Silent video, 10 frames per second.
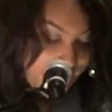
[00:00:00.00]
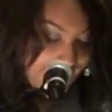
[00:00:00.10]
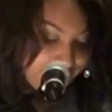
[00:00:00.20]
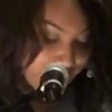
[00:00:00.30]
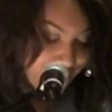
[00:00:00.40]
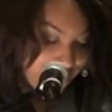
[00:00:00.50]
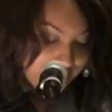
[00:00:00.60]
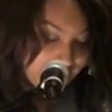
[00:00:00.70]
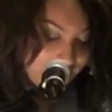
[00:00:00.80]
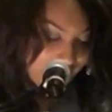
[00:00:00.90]
at the
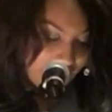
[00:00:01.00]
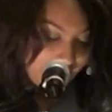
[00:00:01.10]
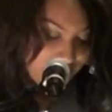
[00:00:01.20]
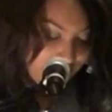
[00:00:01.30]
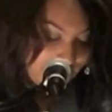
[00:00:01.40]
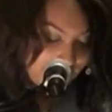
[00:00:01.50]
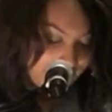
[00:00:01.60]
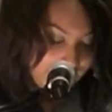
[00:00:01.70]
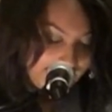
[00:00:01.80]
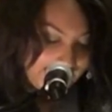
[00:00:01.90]
University of
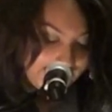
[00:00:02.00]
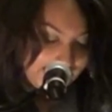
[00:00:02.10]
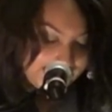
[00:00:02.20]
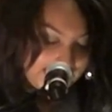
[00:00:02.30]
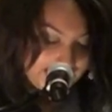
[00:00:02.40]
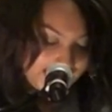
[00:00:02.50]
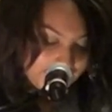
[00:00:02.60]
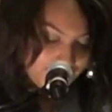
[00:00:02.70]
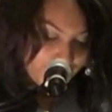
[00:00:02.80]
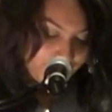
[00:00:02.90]
Pennsylvania in
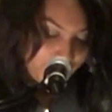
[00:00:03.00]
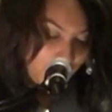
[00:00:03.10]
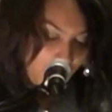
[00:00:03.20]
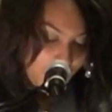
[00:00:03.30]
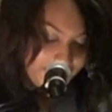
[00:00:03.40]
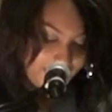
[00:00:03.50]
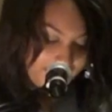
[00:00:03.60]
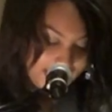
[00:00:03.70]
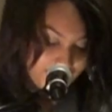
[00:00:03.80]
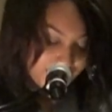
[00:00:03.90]
1992 with a
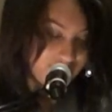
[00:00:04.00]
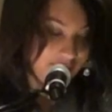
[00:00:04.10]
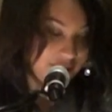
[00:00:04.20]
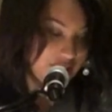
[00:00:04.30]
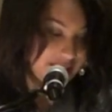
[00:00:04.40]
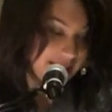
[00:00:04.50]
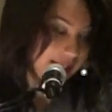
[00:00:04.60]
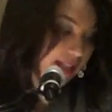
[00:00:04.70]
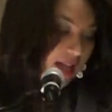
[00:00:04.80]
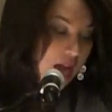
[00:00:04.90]
master's of nursing